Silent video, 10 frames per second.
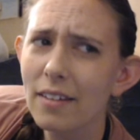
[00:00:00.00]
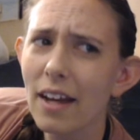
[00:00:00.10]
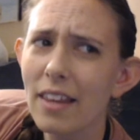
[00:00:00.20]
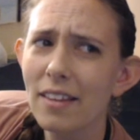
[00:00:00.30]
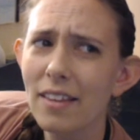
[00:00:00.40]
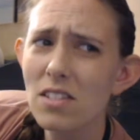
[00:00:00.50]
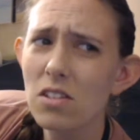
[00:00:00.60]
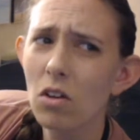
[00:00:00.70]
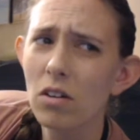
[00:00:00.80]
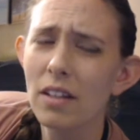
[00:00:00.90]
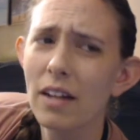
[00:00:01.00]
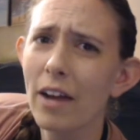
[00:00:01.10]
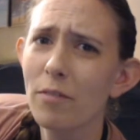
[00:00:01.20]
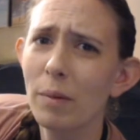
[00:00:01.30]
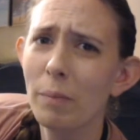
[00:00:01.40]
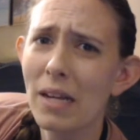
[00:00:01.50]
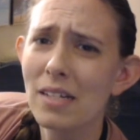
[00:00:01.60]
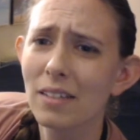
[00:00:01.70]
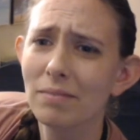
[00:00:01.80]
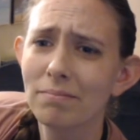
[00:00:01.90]
I think that's longer than I've been
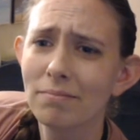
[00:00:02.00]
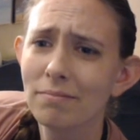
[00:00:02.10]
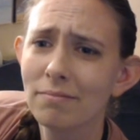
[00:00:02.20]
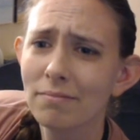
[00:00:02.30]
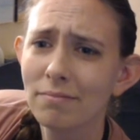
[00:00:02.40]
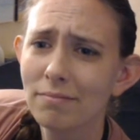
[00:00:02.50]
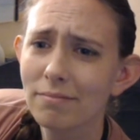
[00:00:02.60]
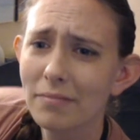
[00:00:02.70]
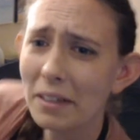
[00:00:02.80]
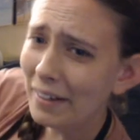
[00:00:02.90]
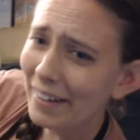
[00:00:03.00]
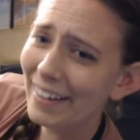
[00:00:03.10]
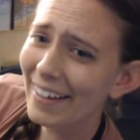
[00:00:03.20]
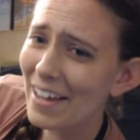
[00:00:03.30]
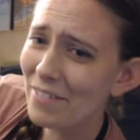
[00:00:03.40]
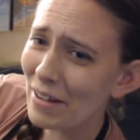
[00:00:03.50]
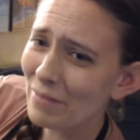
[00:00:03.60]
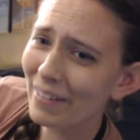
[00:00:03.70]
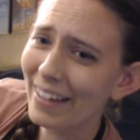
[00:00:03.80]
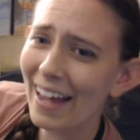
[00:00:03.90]
painting. If
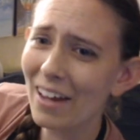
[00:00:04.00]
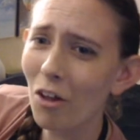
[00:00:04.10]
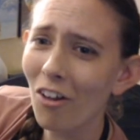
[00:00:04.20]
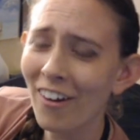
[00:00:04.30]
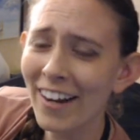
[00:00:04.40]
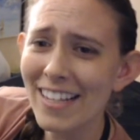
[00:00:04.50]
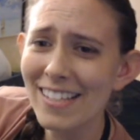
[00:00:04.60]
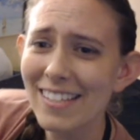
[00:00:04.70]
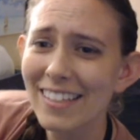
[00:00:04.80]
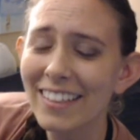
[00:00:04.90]
I'm like at all honest.